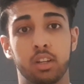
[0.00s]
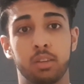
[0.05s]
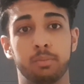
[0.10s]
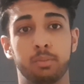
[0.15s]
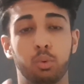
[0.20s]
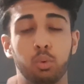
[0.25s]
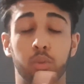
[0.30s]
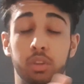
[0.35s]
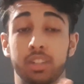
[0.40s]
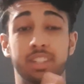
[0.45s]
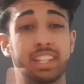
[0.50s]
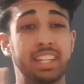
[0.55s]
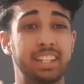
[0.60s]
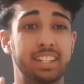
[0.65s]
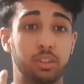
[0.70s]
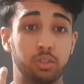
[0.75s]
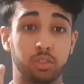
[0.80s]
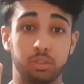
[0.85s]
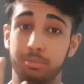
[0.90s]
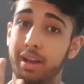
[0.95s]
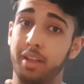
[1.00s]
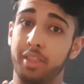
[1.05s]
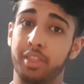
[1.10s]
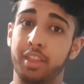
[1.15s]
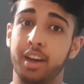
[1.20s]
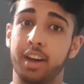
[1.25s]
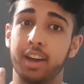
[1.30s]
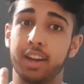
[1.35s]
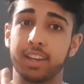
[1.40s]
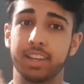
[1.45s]
All the details about
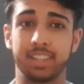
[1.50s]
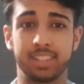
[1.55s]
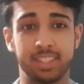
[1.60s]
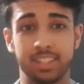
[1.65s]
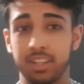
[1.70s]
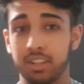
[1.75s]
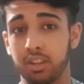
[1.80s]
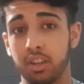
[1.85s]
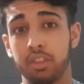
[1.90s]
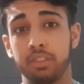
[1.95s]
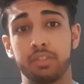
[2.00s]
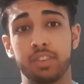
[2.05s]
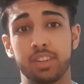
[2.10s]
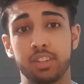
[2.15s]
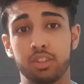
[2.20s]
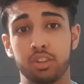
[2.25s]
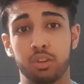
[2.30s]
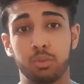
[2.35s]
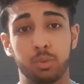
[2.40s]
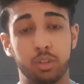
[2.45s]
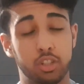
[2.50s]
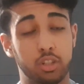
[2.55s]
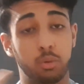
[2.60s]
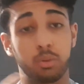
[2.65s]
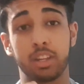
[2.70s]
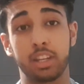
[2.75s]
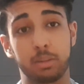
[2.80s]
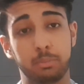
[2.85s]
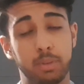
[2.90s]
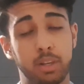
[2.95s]
that is in another video, which I'll
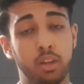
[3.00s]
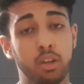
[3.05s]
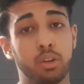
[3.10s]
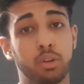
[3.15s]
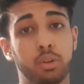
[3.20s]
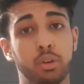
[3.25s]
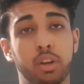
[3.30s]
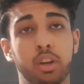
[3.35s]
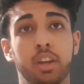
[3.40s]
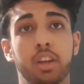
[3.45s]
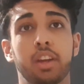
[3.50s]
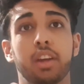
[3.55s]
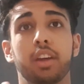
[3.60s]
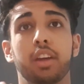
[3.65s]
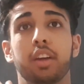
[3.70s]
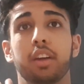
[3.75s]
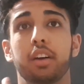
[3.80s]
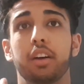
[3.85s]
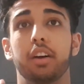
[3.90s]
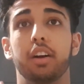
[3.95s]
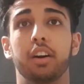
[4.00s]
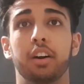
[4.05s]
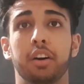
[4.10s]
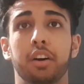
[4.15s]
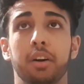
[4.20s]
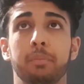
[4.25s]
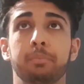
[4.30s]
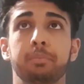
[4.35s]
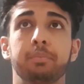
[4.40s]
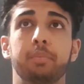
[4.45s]
link below.
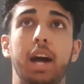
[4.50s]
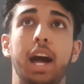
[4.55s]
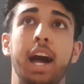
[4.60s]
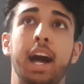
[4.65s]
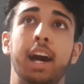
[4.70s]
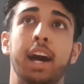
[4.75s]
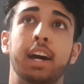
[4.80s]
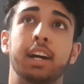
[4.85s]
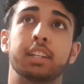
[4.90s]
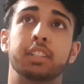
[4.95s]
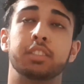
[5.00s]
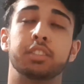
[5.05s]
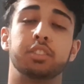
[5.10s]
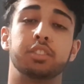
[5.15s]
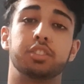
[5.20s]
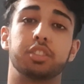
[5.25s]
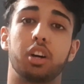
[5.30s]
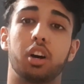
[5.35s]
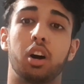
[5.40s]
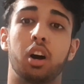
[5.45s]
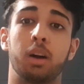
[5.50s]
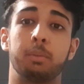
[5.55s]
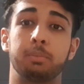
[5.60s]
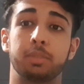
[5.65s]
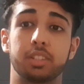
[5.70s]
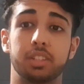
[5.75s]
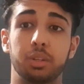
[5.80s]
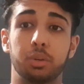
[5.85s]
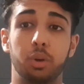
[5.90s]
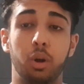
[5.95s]
And I'm
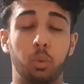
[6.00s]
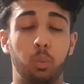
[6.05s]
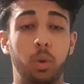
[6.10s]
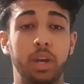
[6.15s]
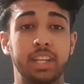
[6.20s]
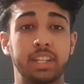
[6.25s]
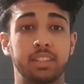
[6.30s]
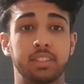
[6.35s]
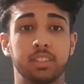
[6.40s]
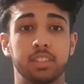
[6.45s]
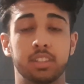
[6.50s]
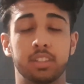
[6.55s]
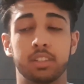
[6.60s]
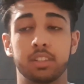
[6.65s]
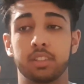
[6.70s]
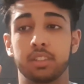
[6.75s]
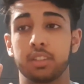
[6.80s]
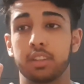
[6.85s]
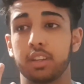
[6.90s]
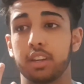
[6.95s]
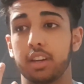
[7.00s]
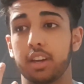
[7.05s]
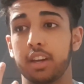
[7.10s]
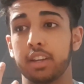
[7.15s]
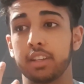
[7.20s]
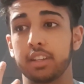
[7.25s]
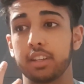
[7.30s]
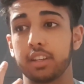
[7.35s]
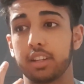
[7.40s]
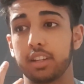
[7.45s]
still awaiting
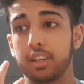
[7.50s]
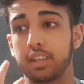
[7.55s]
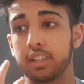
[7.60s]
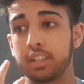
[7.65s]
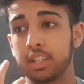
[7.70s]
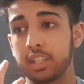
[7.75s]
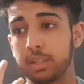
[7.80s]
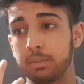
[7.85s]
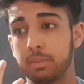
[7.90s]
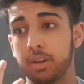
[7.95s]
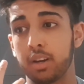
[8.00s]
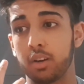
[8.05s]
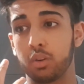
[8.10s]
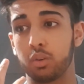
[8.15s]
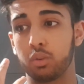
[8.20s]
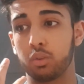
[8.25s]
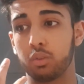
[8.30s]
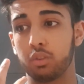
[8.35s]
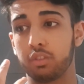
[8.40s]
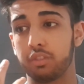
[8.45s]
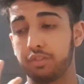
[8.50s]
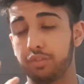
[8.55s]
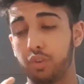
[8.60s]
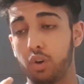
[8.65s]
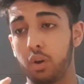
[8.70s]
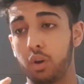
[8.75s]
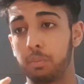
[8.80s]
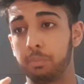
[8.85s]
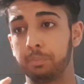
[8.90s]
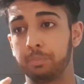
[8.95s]
an email
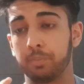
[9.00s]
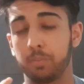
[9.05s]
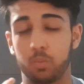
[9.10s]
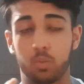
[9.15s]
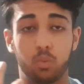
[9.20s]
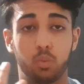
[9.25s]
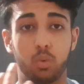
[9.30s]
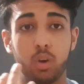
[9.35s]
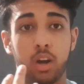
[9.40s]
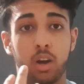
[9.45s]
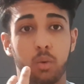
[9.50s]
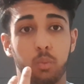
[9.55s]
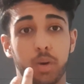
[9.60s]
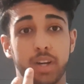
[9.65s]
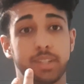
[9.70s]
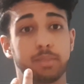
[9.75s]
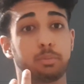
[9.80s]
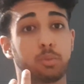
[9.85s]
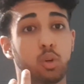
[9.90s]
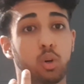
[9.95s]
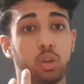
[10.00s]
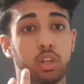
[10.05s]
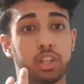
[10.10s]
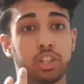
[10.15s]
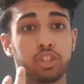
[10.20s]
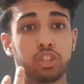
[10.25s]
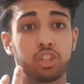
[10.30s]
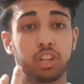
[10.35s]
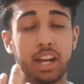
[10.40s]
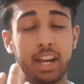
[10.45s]
from Wadham
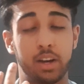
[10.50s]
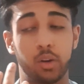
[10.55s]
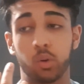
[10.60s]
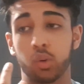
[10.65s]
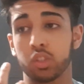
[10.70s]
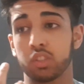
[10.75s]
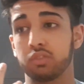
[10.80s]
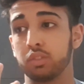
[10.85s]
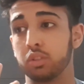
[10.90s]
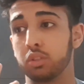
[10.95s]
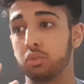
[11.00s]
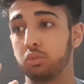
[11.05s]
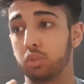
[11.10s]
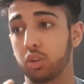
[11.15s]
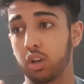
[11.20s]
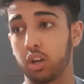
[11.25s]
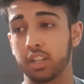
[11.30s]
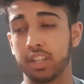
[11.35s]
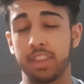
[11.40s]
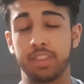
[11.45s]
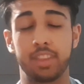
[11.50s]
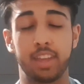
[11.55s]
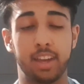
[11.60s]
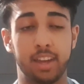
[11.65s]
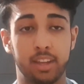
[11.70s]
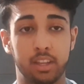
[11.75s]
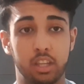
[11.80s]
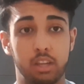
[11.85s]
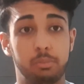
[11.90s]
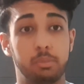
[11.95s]
College at Oxford regarding
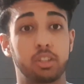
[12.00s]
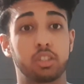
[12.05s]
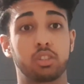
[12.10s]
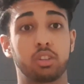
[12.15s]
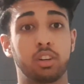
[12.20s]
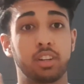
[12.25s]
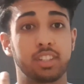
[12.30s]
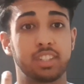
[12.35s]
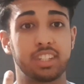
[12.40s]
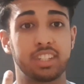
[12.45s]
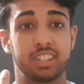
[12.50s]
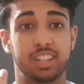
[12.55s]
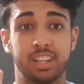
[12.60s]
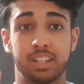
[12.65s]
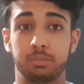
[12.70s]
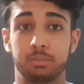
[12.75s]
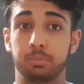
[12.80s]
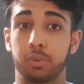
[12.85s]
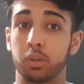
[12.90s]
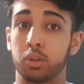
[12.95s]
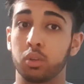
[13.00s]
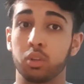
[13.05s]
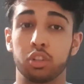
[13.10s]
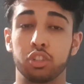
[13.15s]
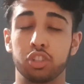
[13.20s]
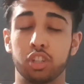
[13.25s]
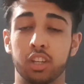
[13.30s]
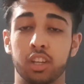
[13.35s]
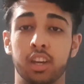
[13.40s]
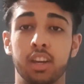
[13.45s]
their human sciences /
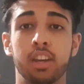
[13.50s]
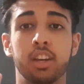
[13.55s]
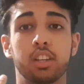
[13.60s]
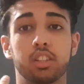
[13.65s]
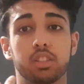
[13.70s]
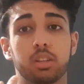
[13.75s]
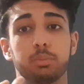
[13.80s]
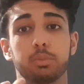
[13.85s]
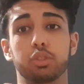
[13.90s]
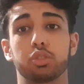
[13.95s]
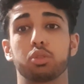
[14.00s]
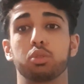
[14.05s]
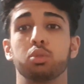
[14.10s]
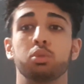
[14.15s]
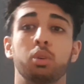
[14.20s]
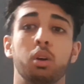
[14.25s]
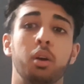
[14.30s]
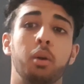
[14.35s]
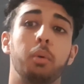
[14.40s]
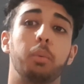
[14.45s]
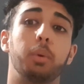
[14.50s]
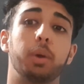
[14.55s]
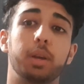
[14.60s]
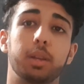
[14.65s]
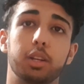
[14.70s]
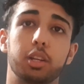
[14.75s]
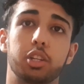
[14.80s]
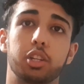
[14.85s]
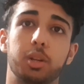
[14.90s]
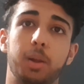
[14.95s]
biology summer school,
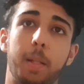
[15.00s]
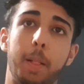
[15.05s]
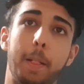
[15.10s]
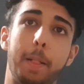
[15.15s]
which